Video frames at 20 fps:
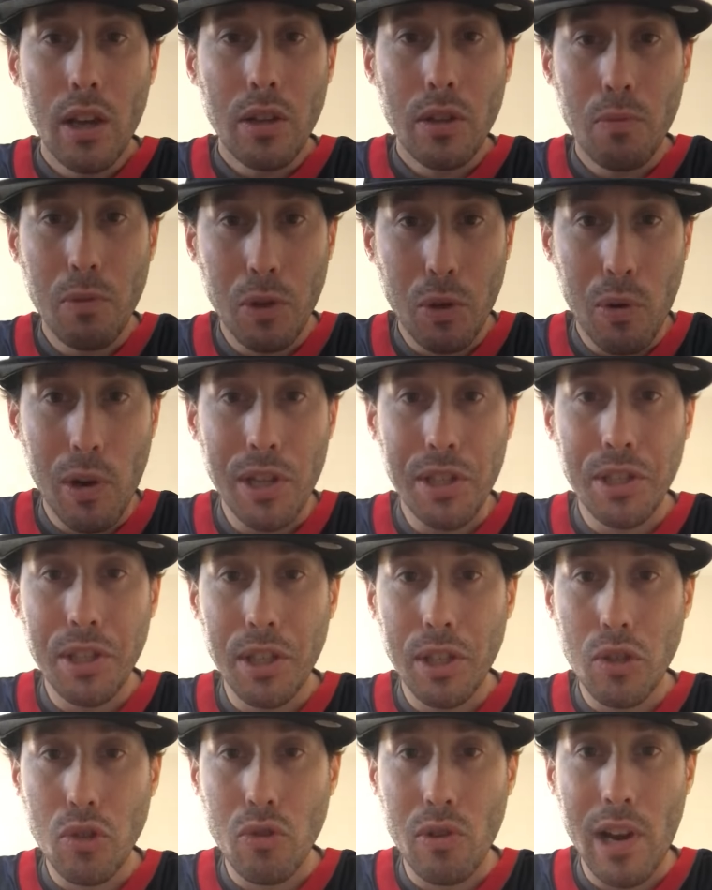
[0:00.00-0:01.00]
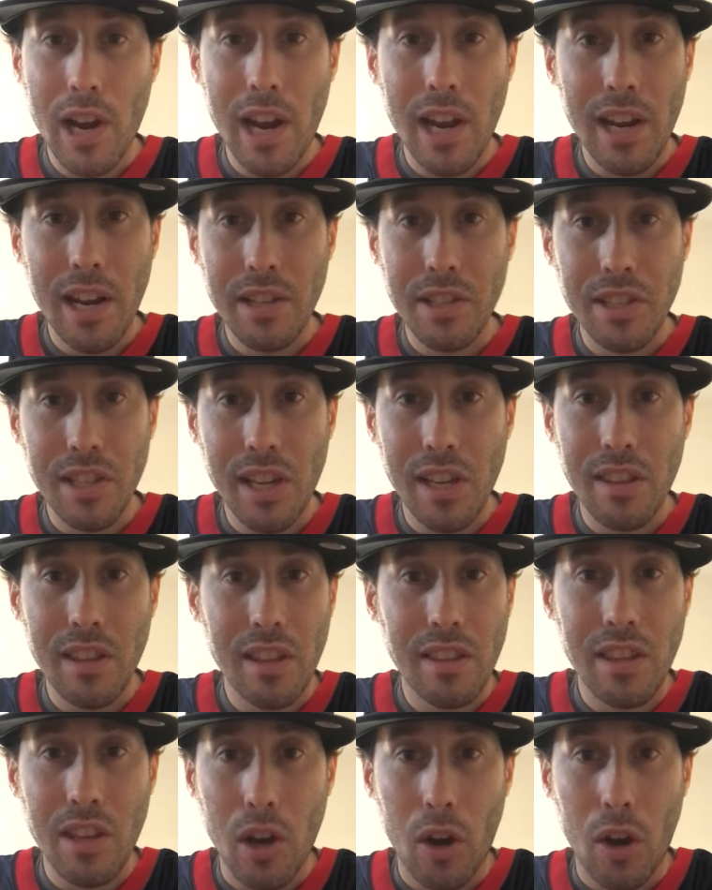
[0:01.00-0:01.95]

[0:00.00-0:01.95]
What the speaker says: requesting a trade and saying that the